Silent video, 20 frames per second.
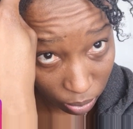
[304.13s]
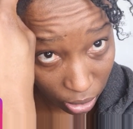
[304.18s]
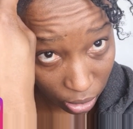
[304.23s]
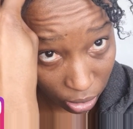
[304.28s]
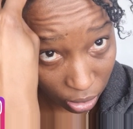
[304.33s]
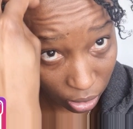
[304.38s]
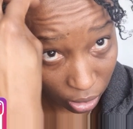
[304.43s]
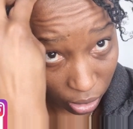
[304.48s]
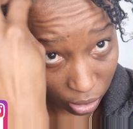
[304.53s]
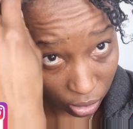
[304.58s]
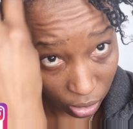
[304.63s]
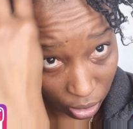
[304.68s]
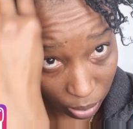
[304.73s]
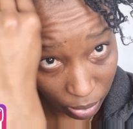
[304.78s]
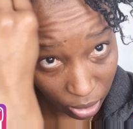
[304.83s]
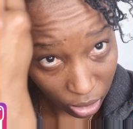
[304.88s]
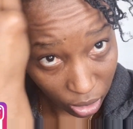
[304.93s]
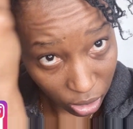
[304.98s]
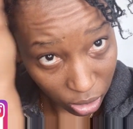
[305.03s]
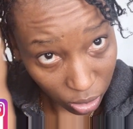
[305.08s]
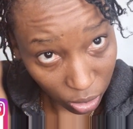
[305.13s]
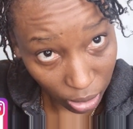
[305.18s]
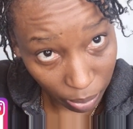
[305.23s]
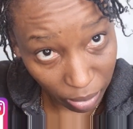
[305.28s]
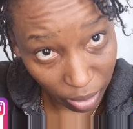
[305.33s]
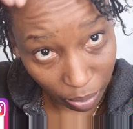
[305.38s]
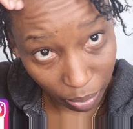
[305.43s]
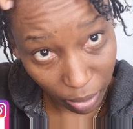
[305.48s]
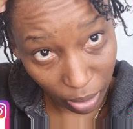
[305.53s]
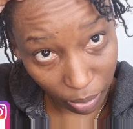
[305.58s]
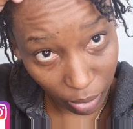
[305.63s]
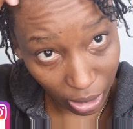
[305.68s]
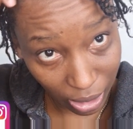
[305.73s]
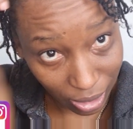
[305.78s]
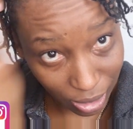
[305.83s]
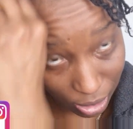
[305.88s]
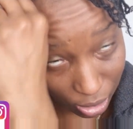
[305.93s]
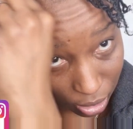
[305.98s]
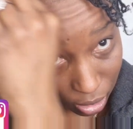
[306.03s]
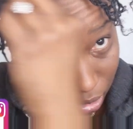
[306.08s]
that there. I mean, it does look a bit big, but
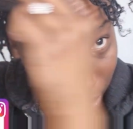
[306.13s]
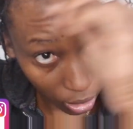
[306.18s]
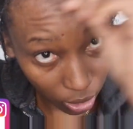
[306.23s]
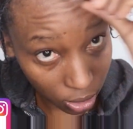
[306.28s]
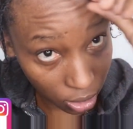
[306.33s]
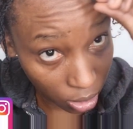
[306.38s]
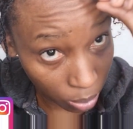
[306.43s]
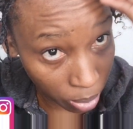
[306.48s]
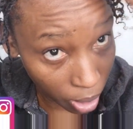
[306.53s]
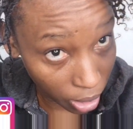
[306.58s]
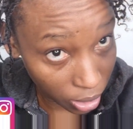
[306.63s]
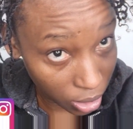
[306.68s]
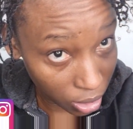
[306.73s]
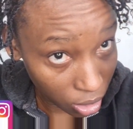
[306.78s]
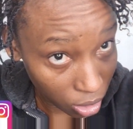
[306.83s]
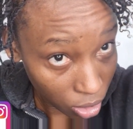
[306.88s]
it's, can you see the parting?